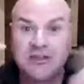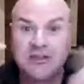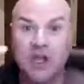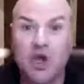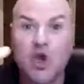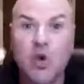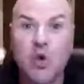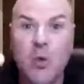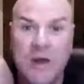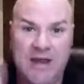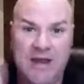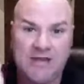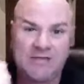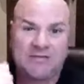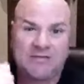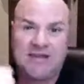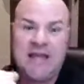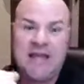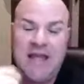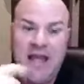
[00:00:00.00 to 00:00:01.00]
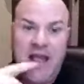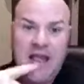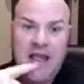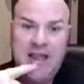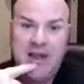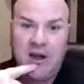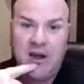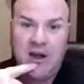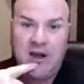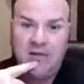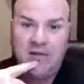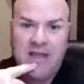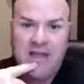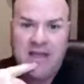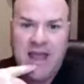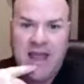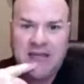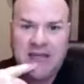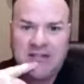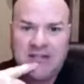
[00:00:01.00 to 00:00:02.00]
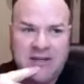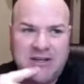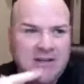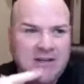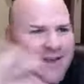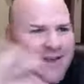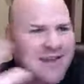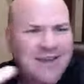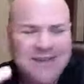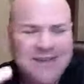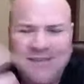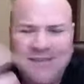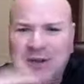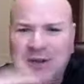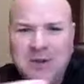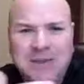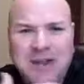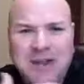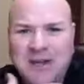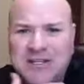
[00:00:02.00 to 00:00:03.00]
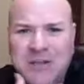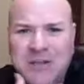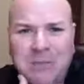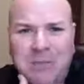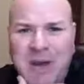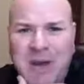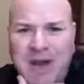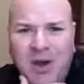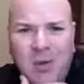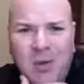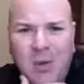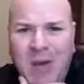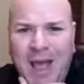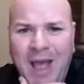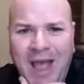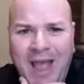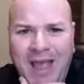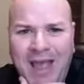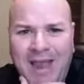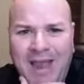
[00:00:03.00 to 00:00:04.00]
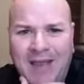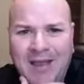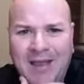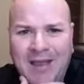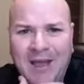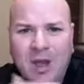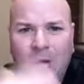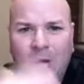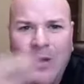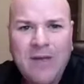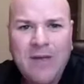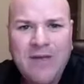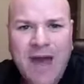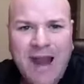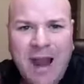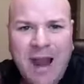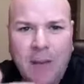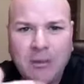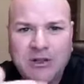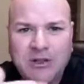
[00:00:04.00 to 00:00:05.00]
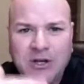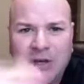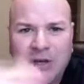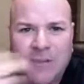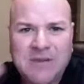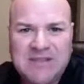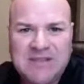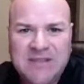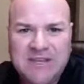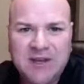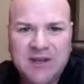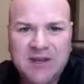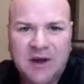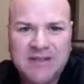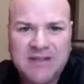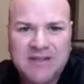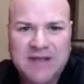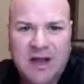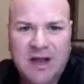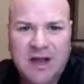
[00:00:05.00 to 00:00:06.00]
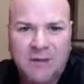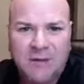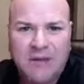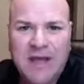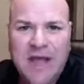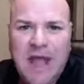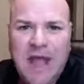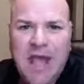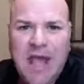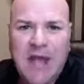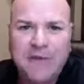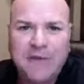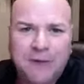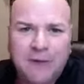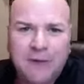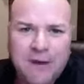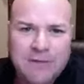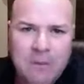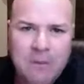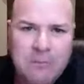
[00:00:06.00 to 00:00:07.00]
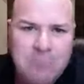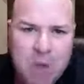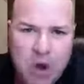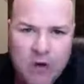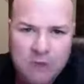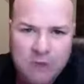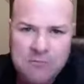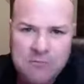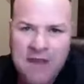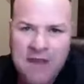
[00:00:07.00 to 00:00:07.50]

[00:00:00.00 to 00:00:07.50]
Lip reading: 2 weeks a year to vacation. Dude, there's a better way. We've got an opportunity to position ourselves in front of a movement.